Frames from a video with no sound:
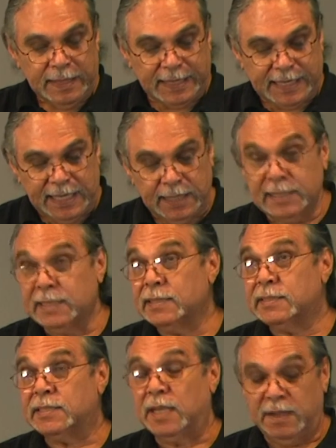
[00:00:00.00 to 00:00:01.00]
The
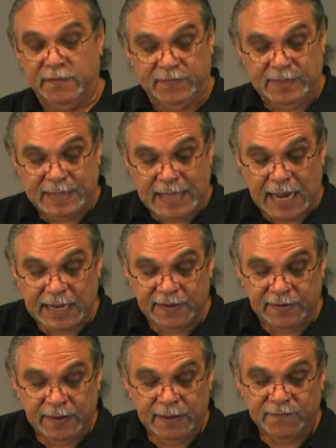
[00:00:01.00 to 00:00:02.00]
killings of
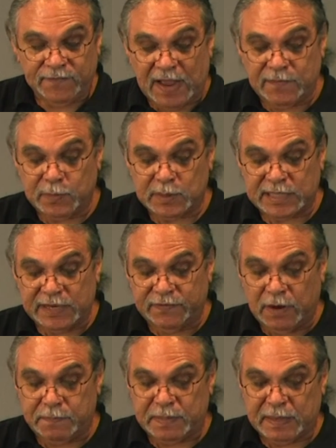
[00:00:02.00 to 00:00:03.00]
95% of
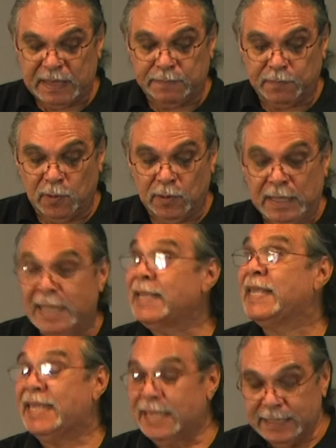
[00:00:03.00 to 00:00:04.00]
our people,
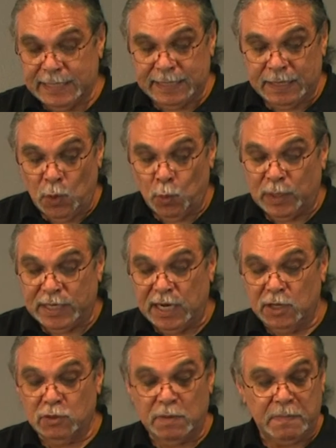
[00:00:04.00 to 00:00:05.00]
killing
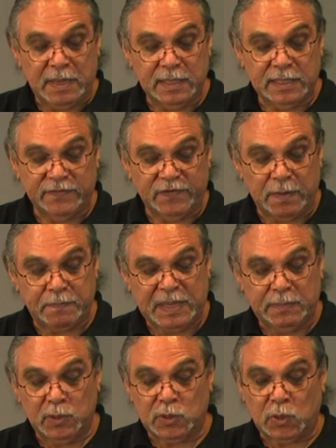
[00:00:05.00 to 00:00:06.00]
100 million of our
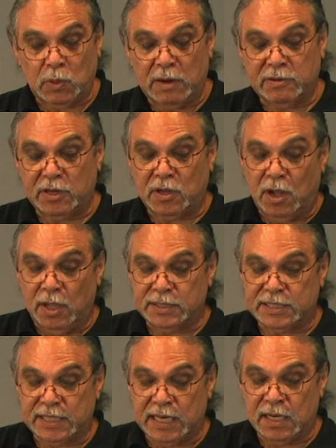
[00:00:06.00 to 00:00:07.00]
people throughout our
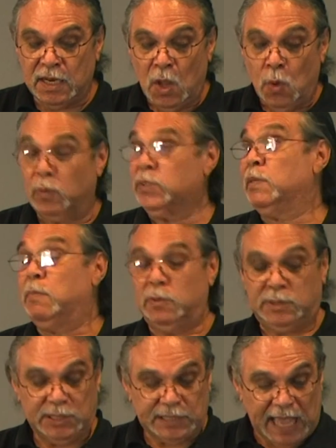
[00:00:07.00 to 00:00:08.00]
continent, was the
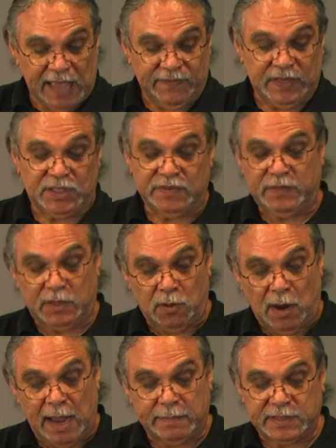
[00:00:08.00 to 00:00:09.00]
most savage of the
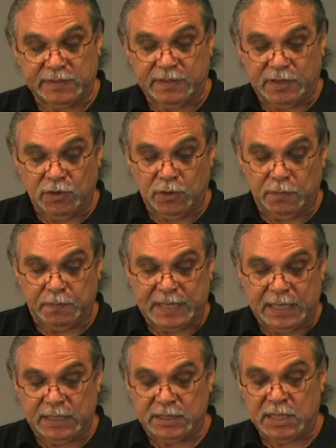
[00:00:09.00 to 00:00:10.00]
crimes of the
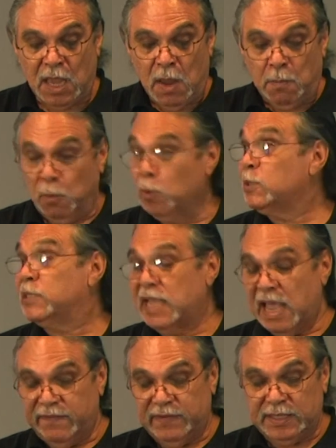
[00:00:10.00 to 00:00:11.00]
Europeans, more
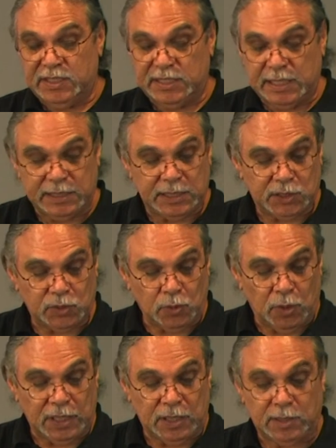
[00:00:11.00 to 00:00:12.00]
savage than
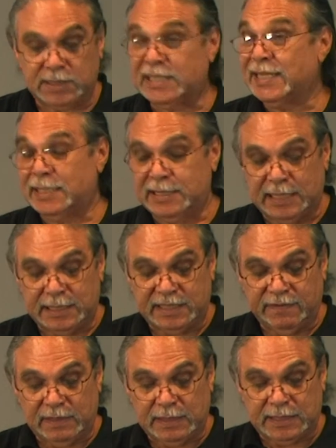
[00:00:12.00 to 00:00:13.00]
destroying our cities and
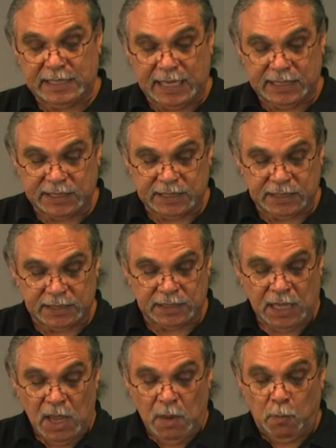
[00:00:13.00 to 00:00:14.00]

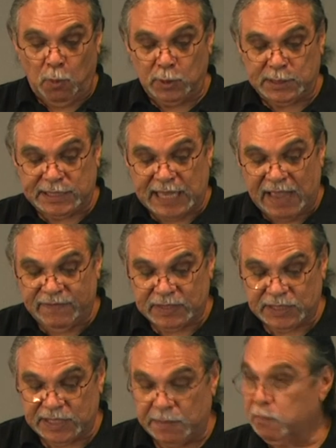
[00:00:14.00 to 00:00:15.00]
civilizations, more
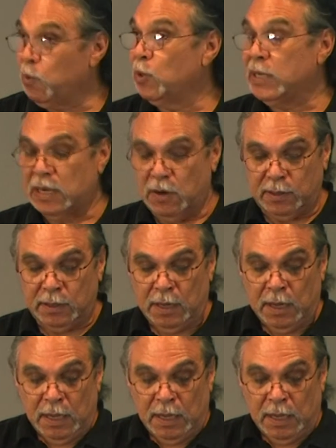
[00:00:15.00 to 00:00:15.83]
savage than burning our